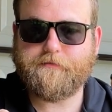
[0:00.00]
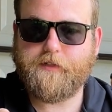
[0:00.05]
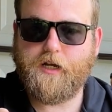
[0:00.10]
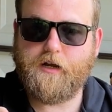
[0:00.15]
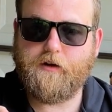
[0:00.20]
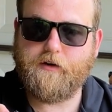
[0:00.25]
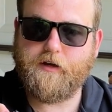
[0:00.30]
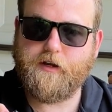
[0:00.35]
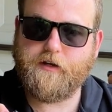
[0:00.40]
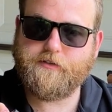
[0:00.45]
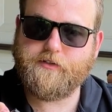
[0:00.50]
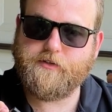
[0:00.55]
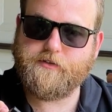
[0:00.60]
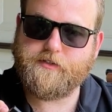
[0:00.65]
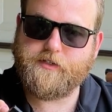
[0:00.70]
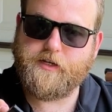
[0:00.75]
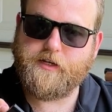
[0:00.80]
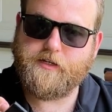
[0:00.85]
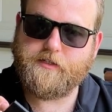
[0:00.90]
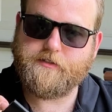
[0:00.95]
Oh, it also
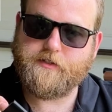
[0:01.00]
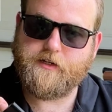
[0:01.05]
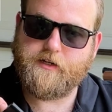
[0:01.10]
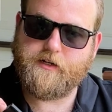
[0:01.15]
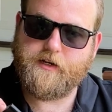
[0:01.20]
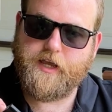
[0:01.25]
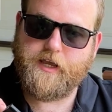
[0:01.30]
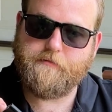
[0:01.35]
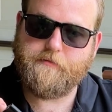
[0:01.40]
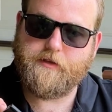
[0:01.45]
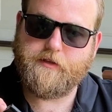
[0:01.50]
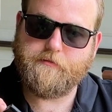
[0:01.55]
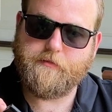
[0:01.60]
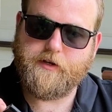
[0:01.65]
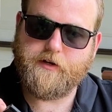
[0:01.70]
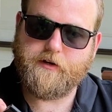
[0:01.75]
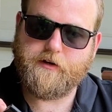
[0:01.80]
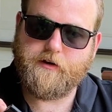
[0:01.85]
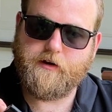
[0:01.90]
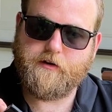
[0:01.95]
says
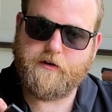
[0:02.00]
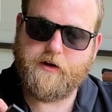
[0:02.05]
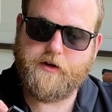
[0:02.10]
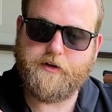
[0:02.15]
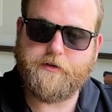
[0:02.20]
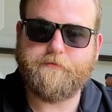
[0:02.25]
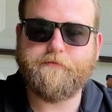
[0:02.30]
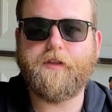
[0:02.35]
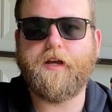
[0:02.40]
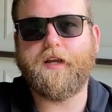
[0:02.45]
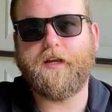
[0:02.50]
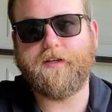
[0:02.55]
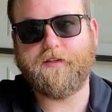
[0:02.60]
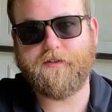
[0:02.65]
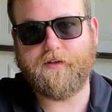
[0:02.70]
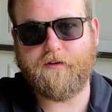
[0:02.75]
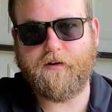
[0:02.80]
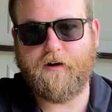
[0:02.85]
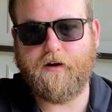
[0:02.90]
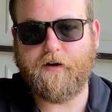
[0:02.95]
8mm Carcano. I guess
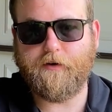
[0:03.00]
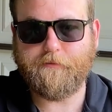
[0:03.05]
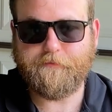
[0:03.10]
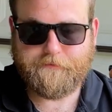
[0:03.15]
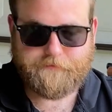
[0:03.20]
there are